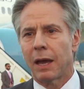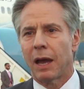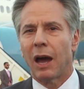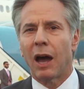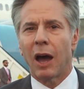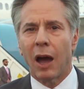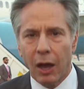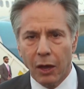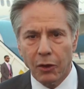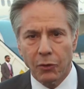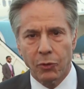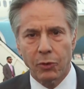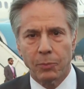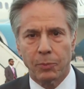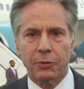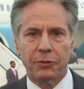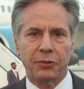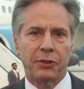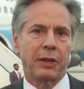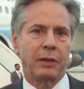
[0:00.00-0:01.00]

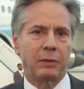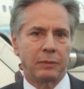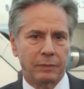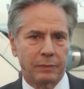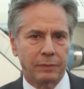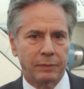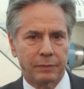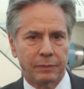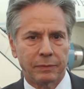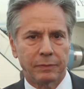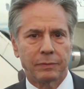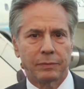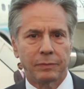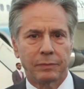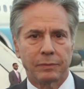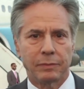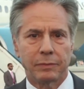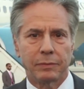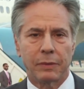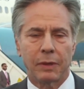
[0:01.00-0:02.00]
100%
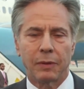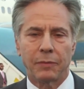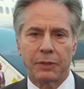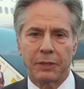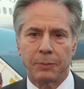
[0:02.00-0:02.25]
of